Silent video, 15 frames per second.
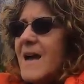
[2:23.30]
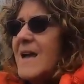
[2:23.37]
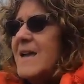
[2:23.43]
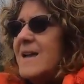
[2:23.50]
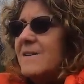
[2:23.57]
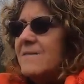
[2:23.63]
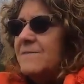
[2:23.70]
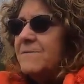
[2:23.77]

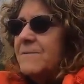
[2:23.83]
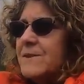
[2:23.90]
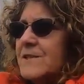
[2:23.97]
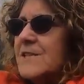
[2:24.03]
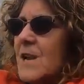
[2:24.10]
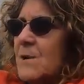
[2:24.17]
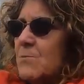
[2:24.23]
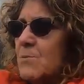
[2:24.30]
And for
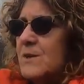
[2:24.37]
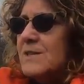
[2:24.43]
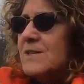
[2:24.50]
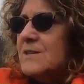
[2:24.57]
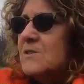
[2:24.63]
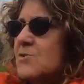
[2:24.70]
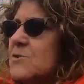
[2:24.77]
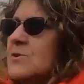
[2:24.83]
some
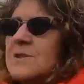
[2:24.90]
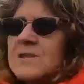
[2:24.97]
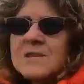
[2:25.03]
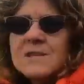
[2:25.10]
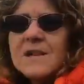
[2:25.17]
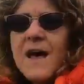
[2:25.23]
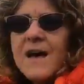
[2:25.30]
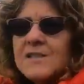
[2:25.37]
reason during
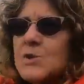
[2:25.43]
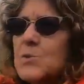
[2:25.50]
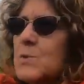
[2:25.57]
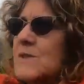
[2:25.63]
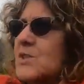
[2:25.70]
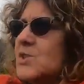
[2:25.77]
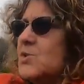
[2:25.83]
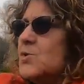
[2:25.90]
this last
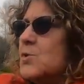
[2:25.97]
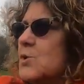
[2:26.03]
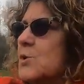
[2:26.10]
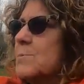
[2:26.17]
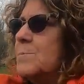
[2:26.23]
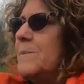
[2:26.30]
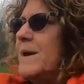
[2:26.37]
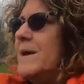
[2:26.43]

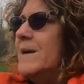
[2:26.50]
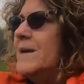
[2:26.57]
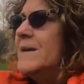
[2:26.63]
windstorm,